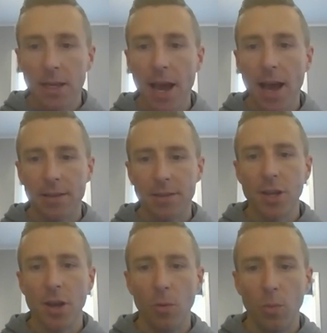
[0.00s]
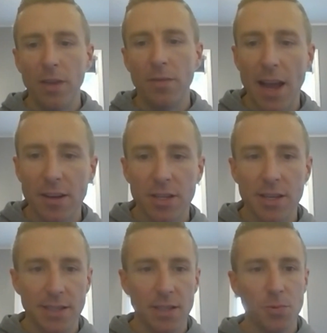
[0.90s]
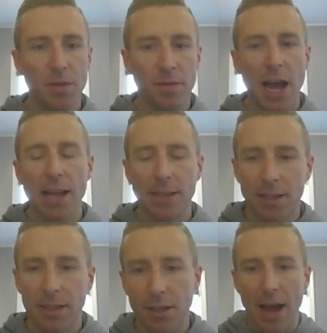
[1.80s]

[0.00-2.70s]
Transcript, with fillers: Yeah, and so we've actually since we've gotten